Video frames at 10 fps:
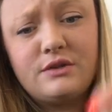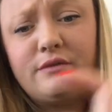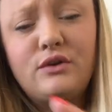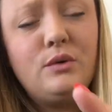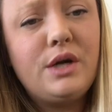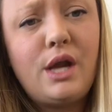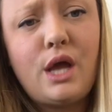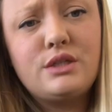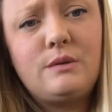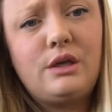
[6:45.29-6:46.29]
So if you are
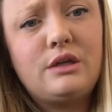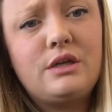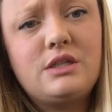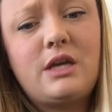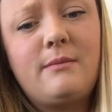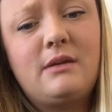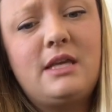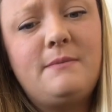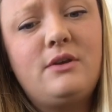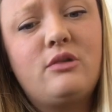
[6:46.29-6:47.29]
not doing a good job at
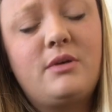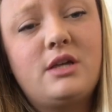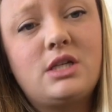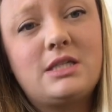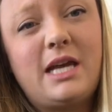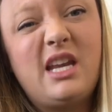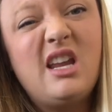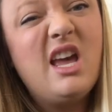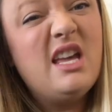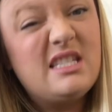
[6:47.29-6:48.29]
keeping your project tight,
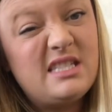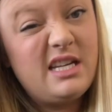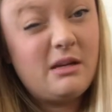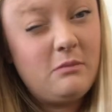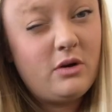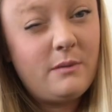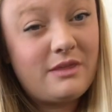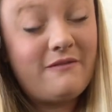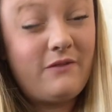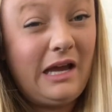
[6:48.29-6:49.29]
stick more
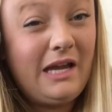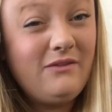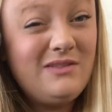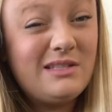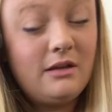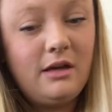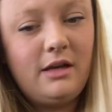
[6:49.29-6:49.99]
with the 5s.